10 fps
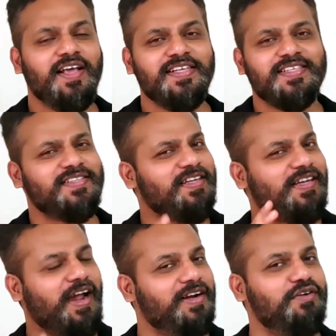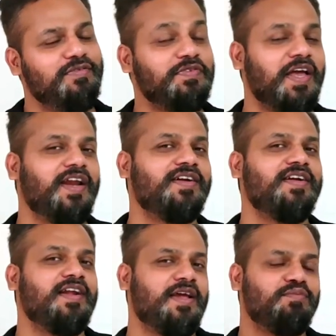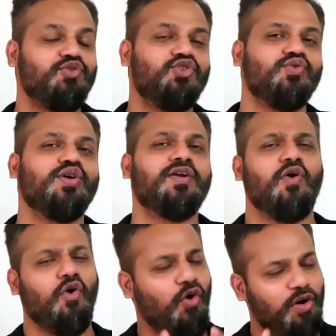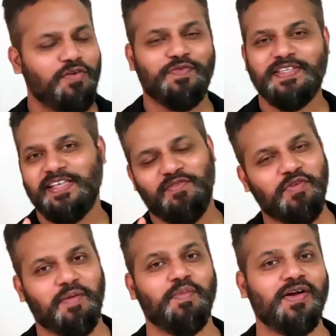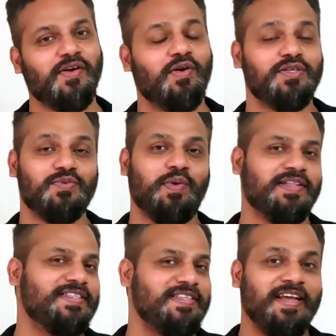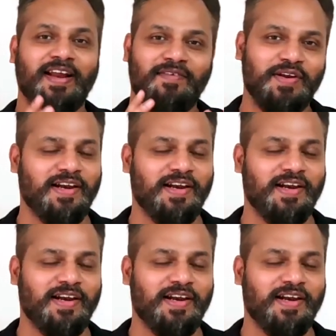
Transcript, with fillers: is the kind of character I am sure all of us have come across once in our